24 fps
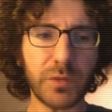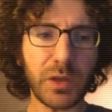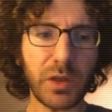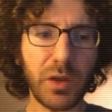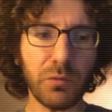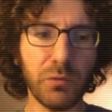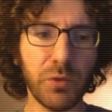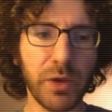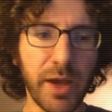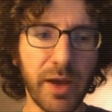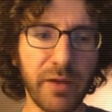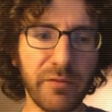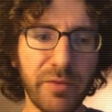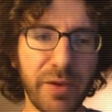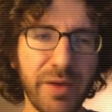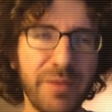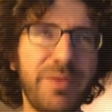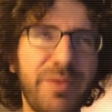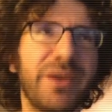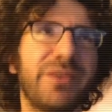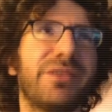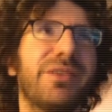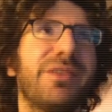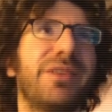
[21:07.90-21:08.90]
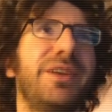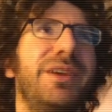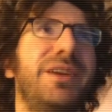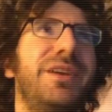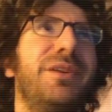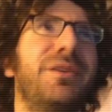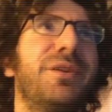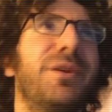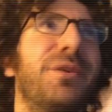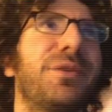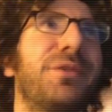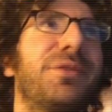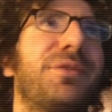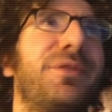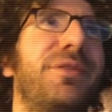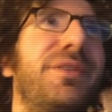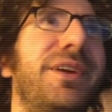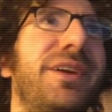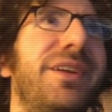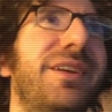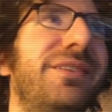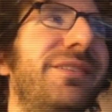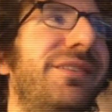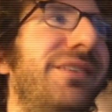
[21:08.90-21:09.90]
We have basically heroes for
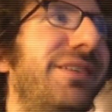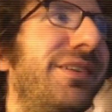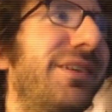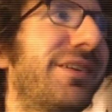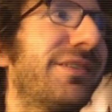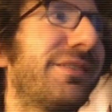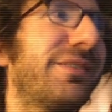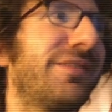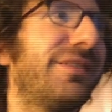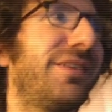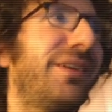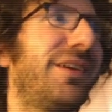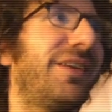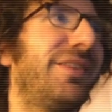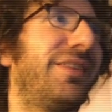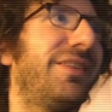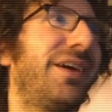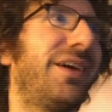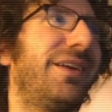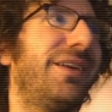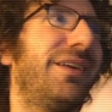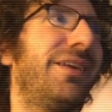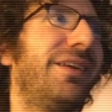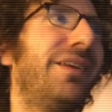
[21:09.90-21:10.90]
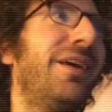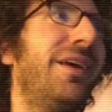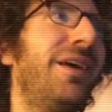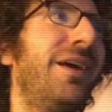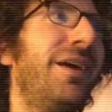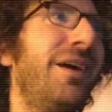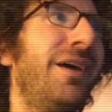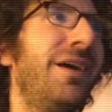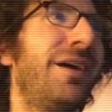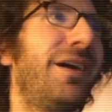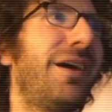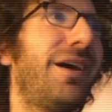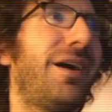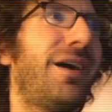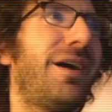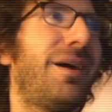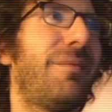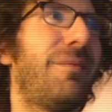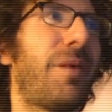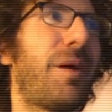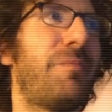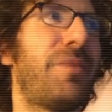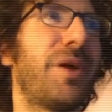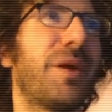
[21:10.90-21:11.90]
data engineers, and then
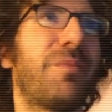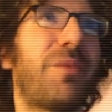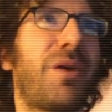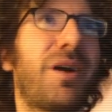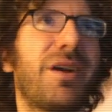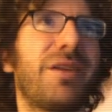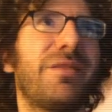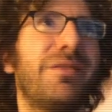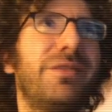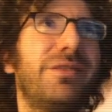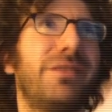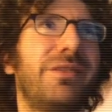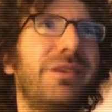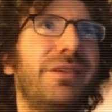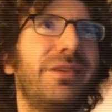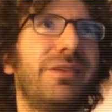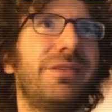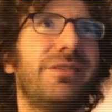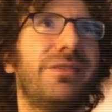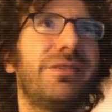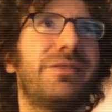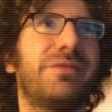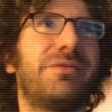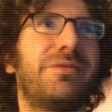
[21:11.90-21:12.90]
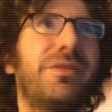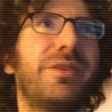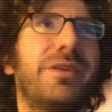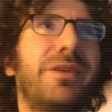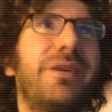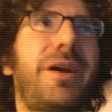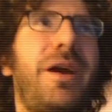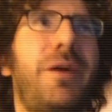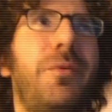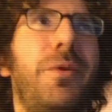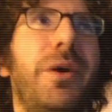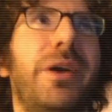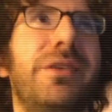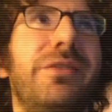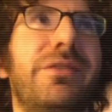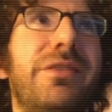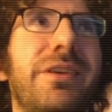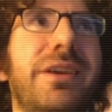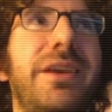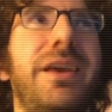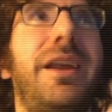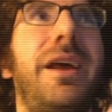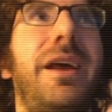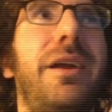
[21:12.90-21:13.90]
a big part of this is figuring out ways to
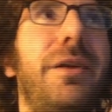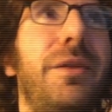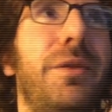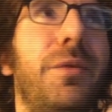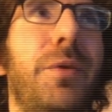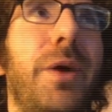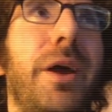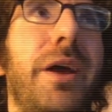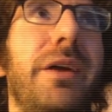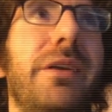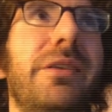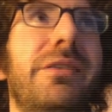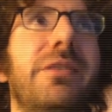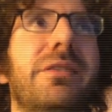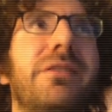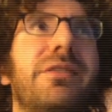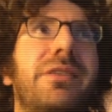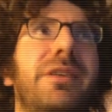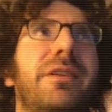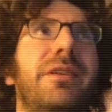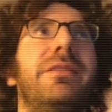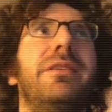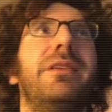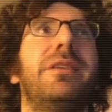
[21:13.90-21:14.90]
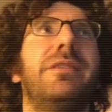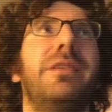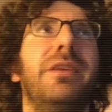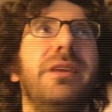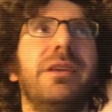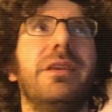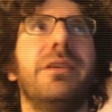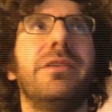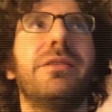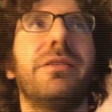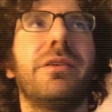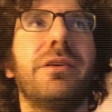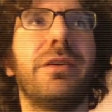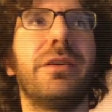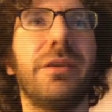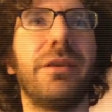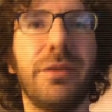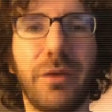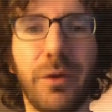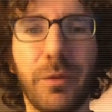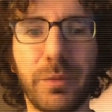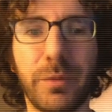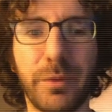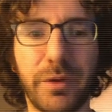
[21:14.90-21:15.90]
get out of the way, just given it is an
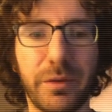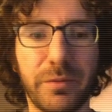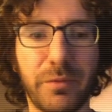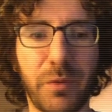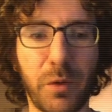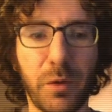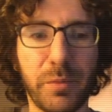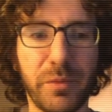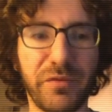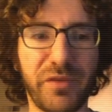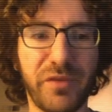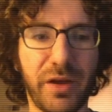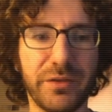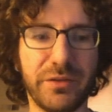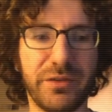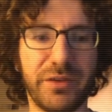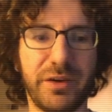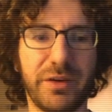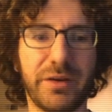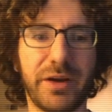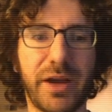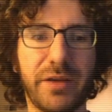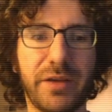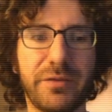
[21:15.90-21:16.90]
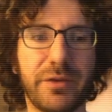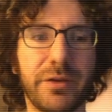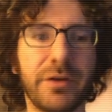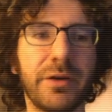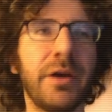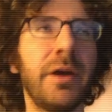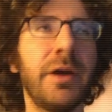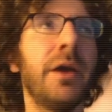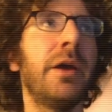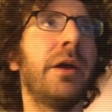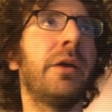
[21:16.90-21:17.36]
open volunteer effort.